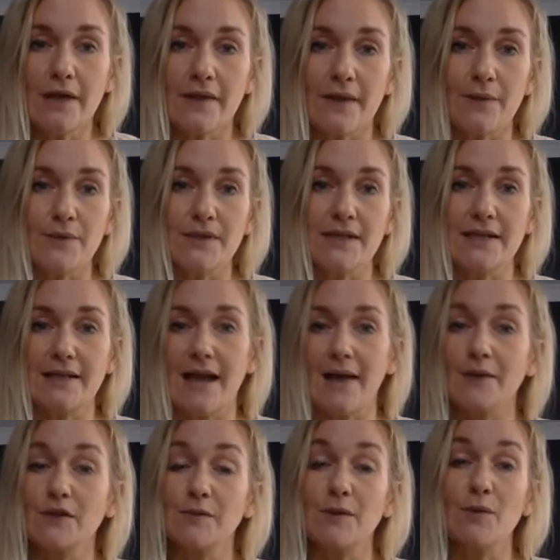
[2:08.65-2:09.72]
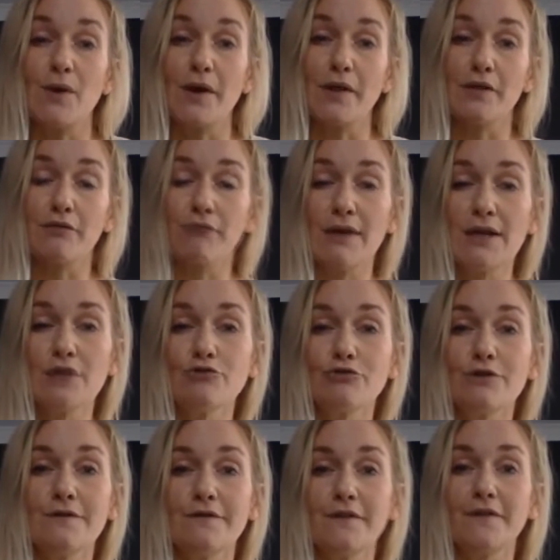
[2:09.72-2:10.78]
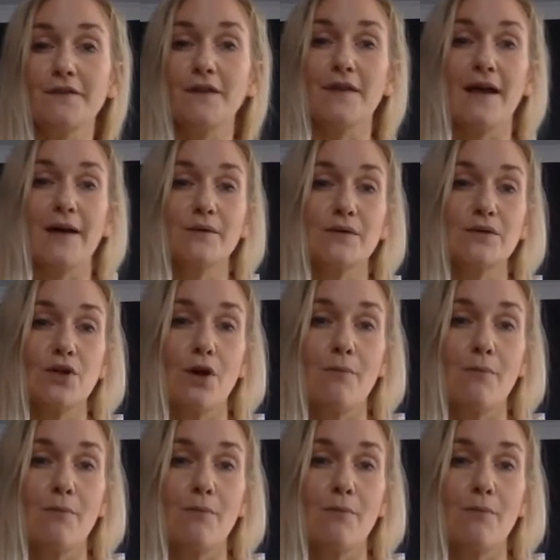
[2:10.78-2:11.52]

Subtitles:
they would need the house to be worth £350,000